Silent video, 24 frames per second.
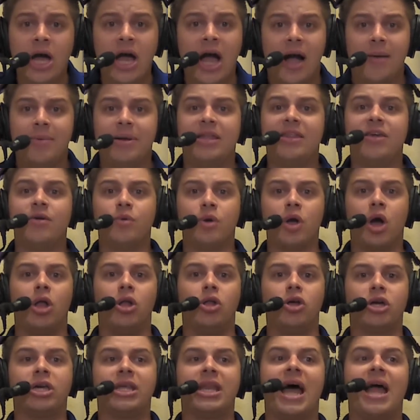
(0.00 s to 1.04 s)
I mean, I think we all
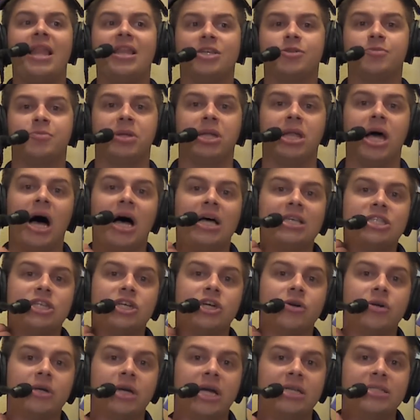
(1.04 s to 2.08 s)
look at Alex
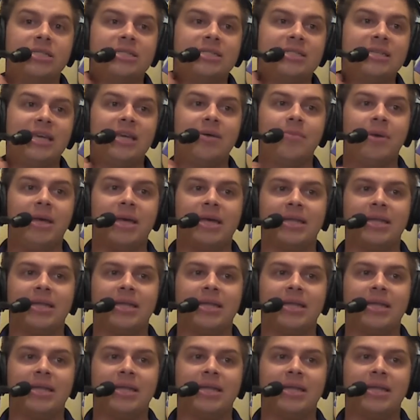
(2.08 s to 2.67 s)
Milazzo and see him hit